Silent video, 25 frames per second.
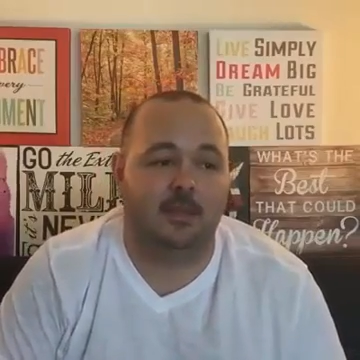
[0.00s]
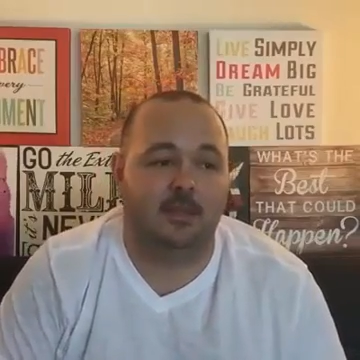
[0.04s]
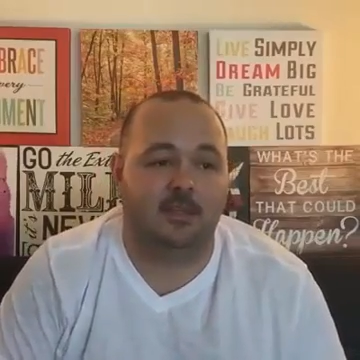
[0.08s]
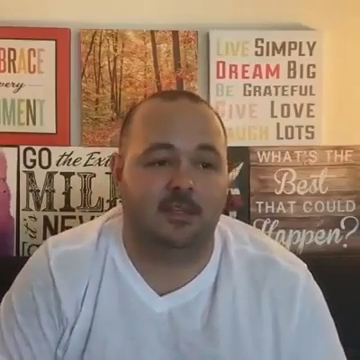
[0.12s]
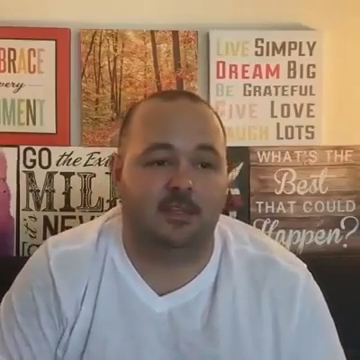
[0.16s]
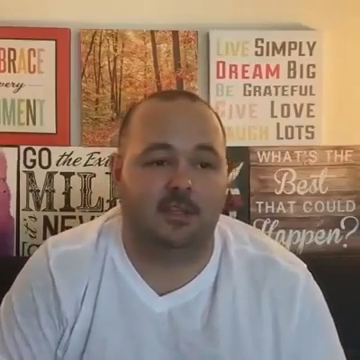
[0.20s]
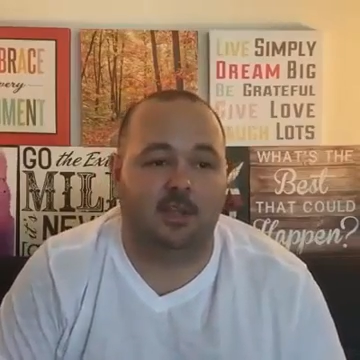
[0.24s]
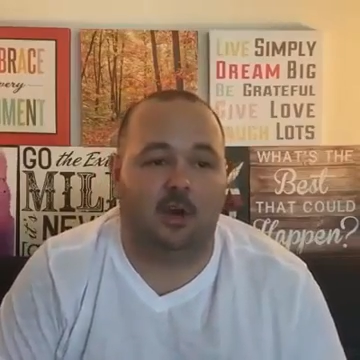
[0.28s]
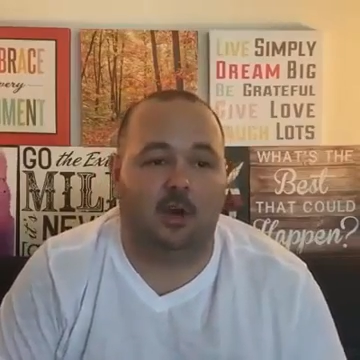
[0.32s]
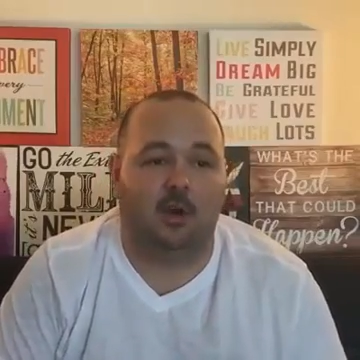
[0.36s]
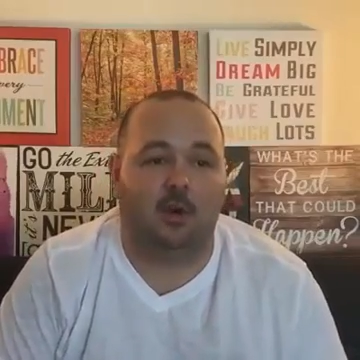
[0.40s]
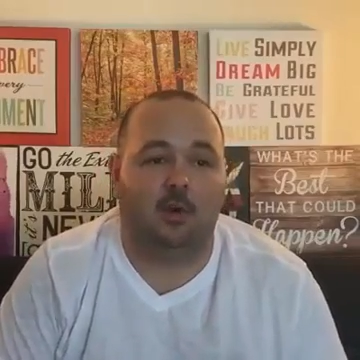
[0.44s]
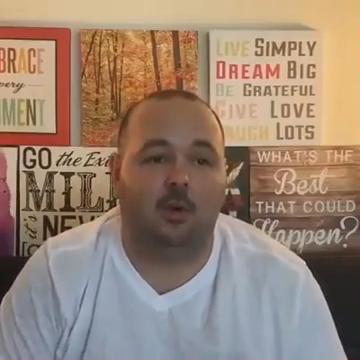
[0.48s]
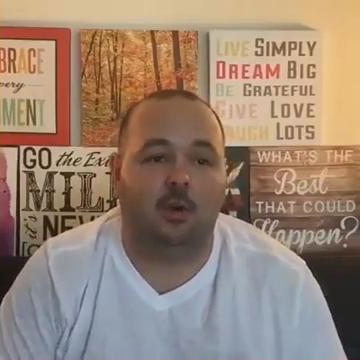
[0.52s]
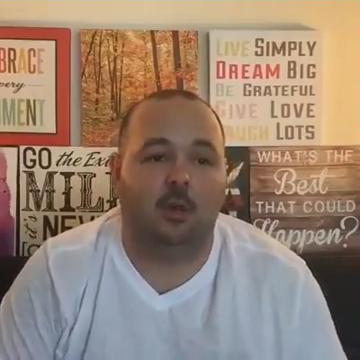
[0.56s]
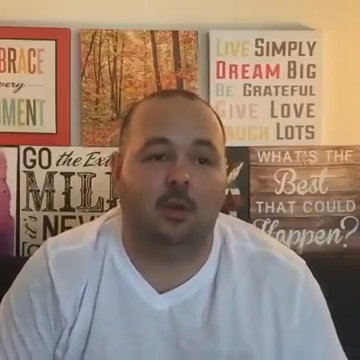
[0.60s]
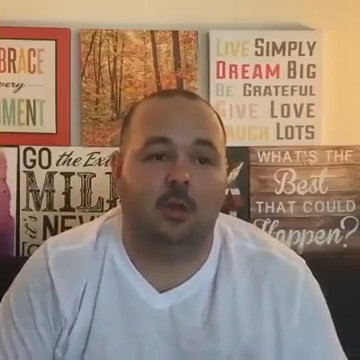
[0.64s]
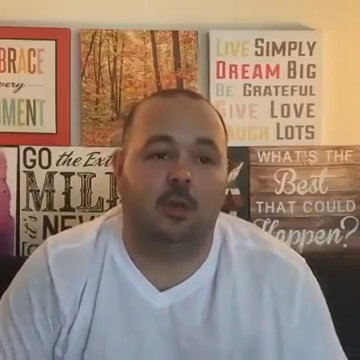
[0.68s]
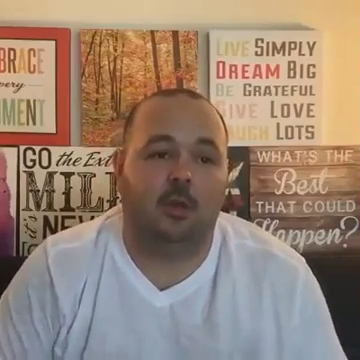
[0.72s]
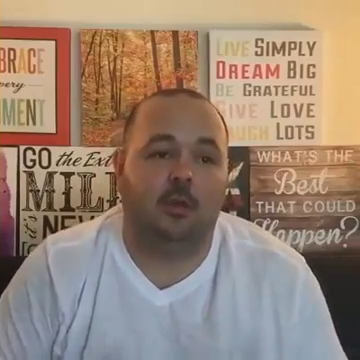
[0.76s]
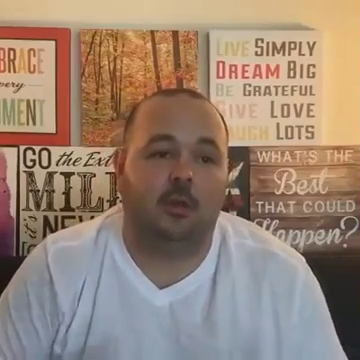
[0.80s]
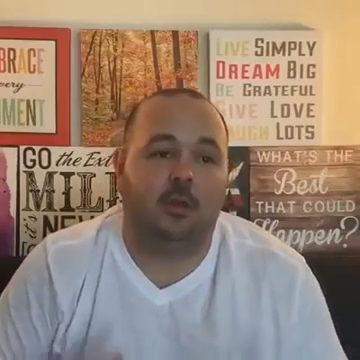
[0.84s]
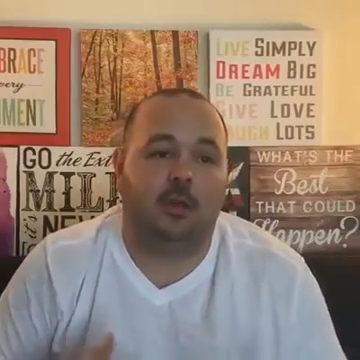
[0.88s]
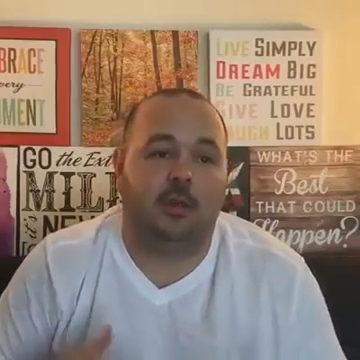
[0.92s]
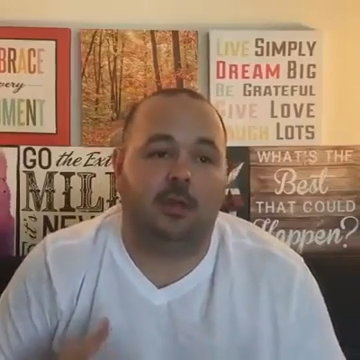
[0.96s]
So
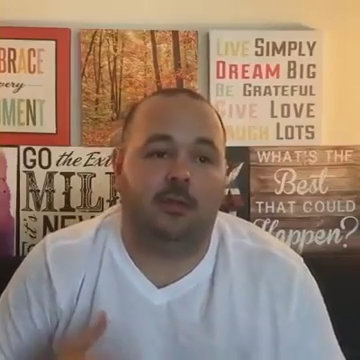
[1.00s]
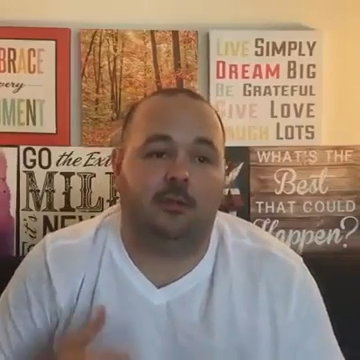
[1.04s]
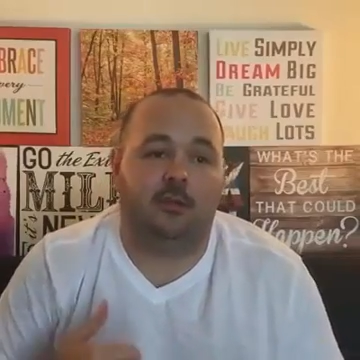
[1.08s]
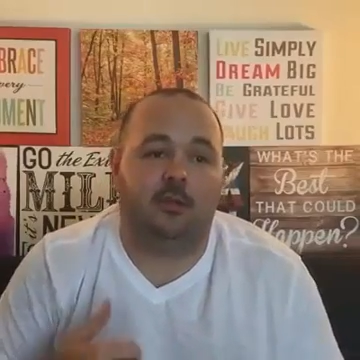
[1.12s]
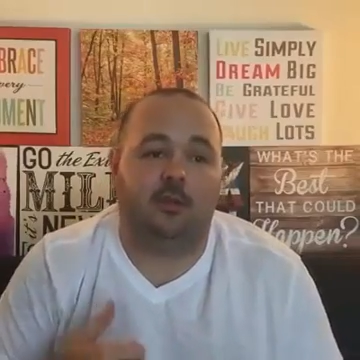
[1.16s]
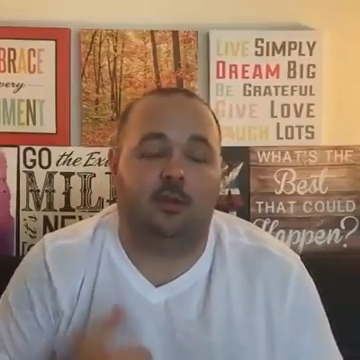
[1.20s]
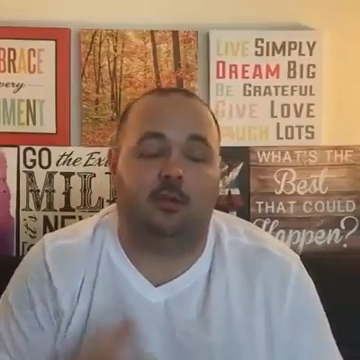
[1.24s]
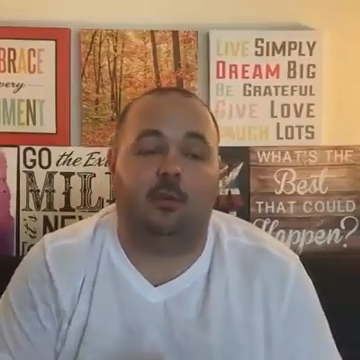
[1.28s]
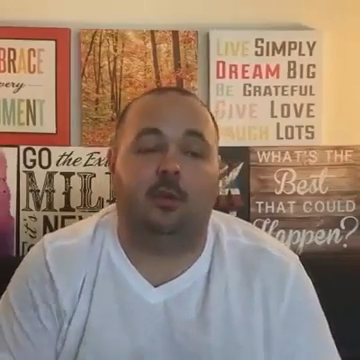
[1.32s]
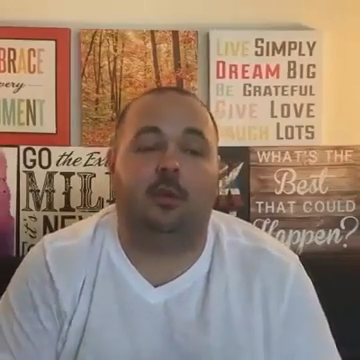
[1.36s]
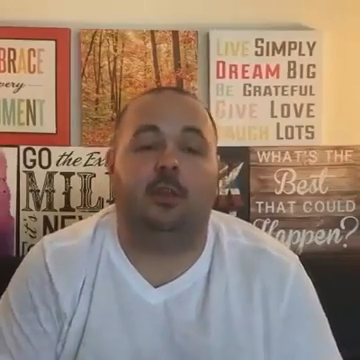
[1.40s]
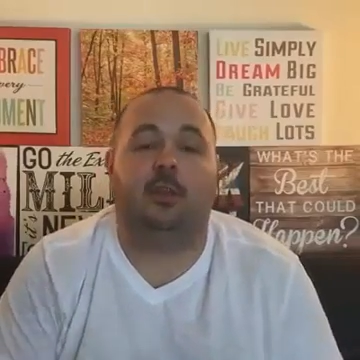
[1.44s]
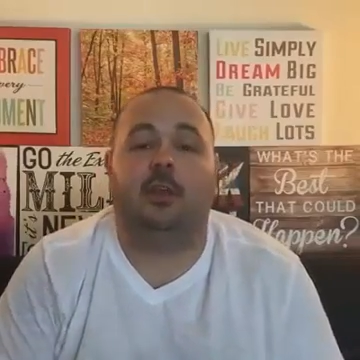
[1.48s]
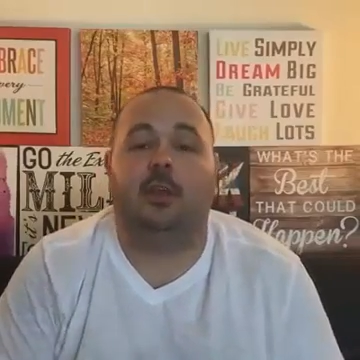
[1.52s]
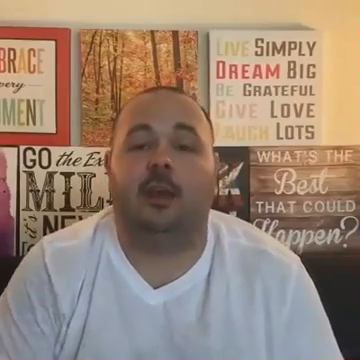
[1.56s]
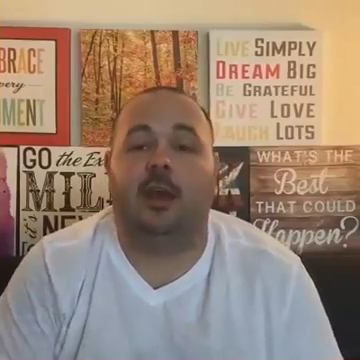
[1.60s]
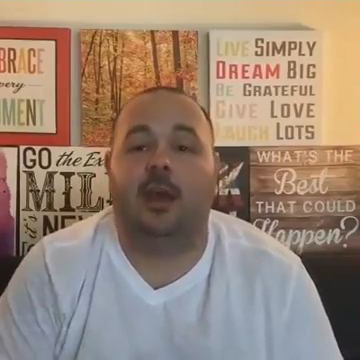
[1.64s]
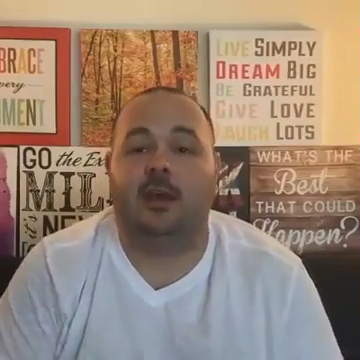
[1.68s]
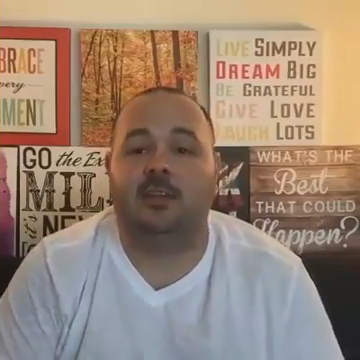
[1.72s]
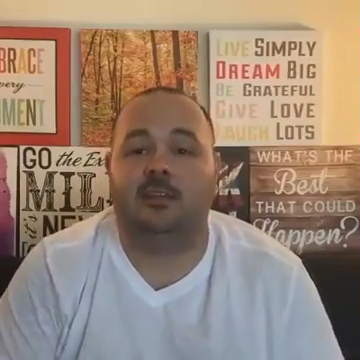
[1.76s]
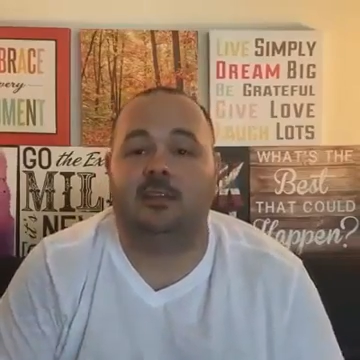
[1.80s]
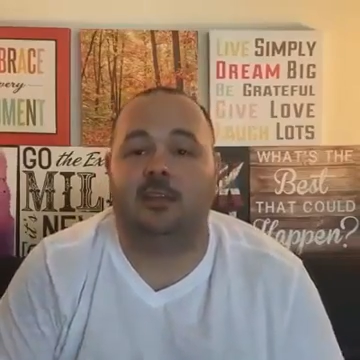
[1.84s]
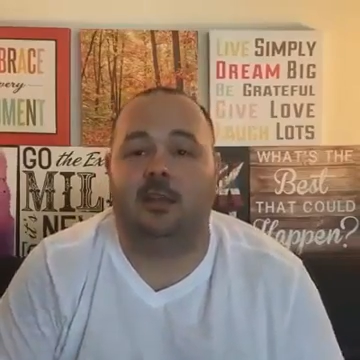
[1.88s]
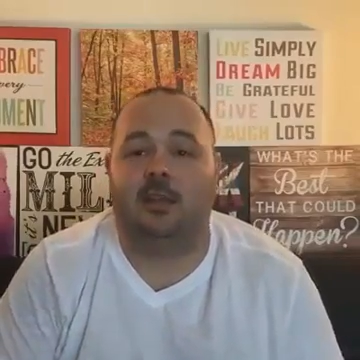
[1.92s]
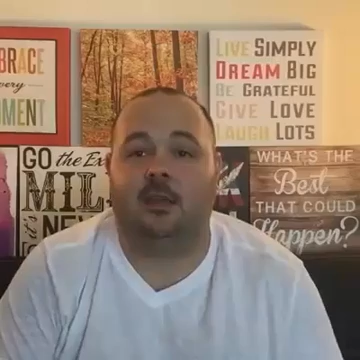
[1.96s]
you're really
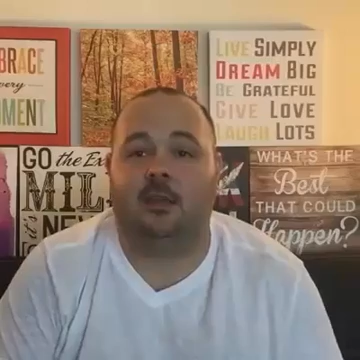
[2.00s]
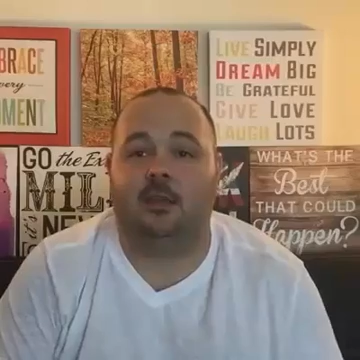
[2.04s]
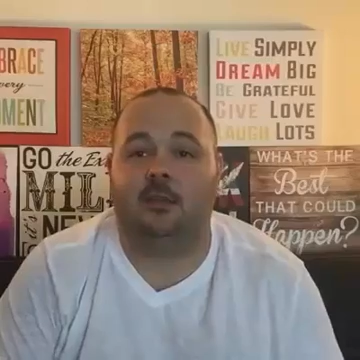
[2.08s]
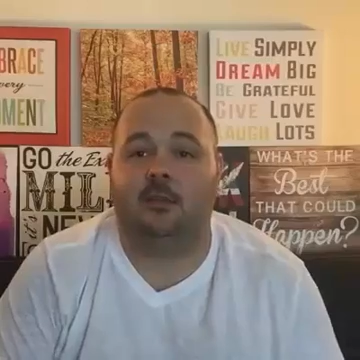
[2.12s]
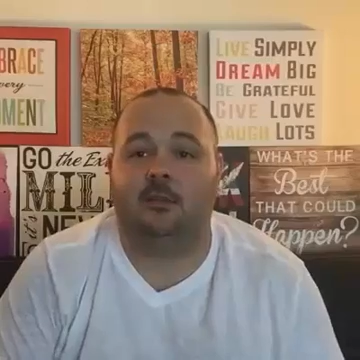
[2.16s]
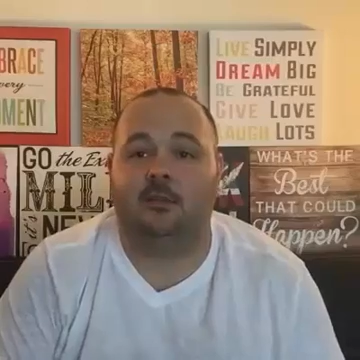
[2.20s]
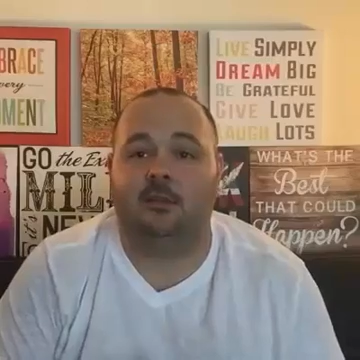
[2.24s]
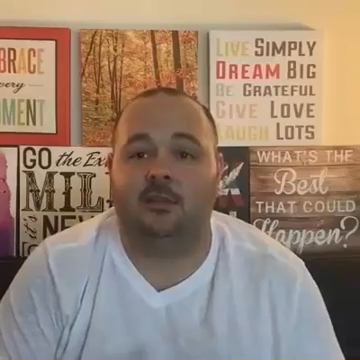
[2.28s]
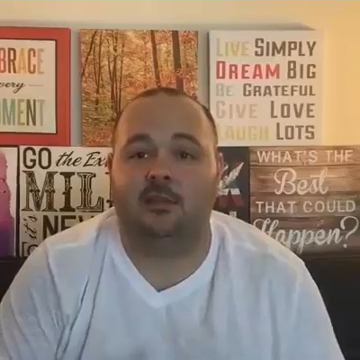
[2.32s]
asking,